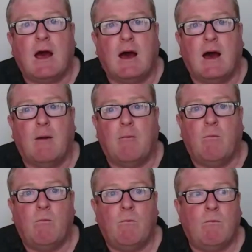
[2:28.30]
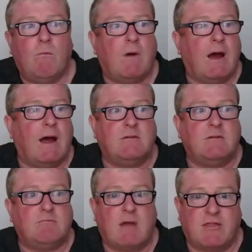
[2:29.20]
Um, and
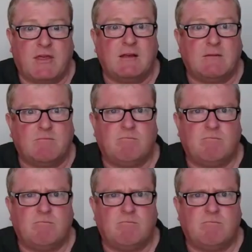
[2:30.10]
I think